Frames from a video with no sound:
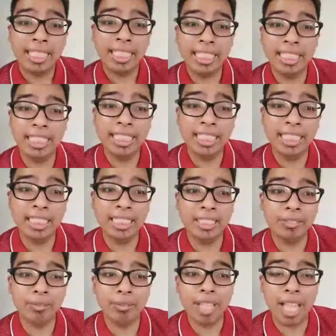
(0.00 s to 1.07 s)

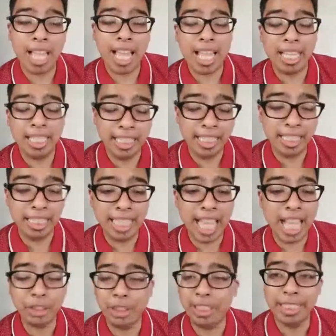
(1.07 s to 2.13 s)
he
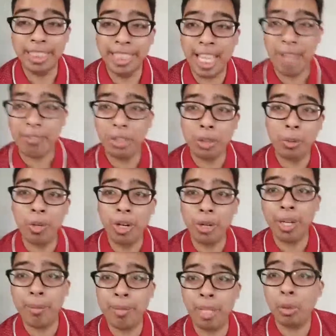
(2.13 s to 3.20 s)
actually doesn't have to
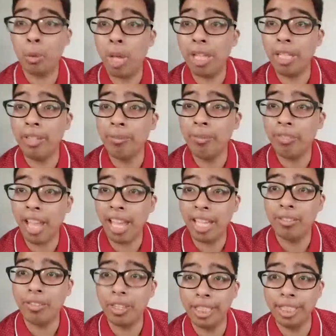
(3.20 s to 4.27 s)
worry about
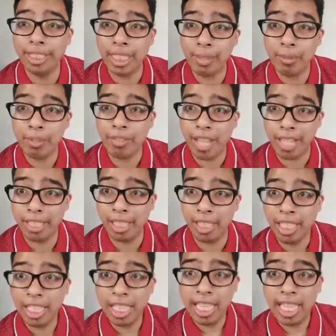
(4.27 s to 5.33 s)
qualifying for the
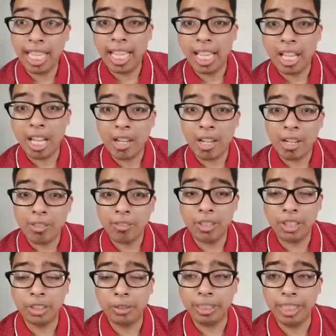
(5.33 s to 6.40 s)
semifinal
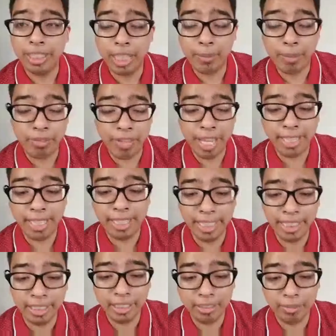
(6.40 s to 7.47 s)
for Swedish semifinal
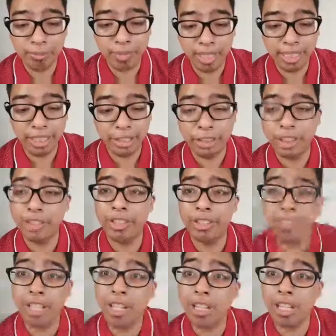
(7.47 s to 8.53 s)
in the
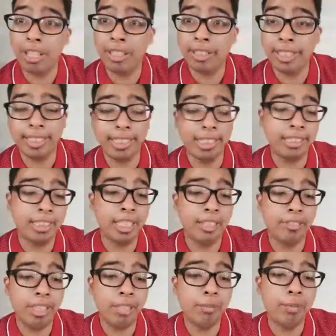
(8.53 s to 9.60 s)
European Song Contest in Tel
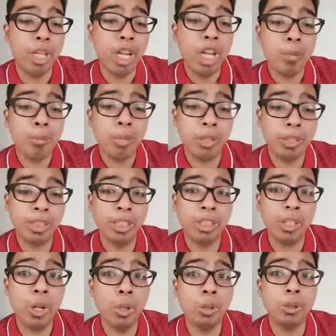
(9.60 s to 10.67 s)
Aviv because
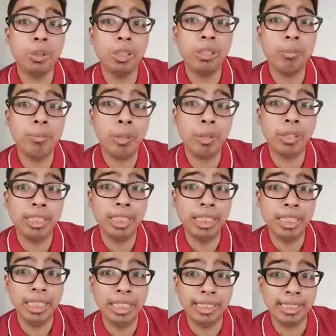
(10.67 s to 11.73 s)
he
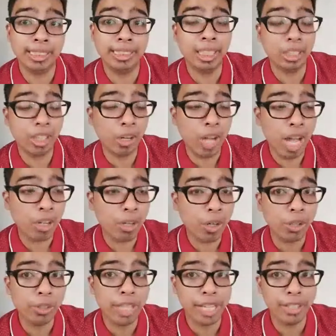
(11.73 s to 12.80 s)
is a
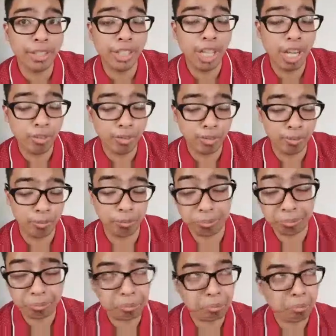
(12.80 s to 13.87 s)
co-writer of
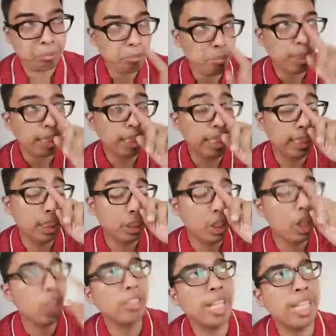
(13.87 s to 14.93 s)
he's a
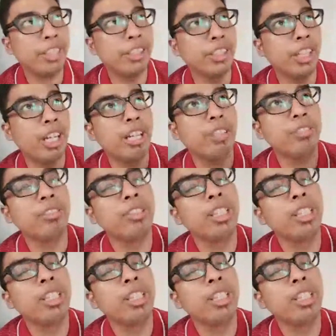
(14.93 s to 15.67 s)
co-writer of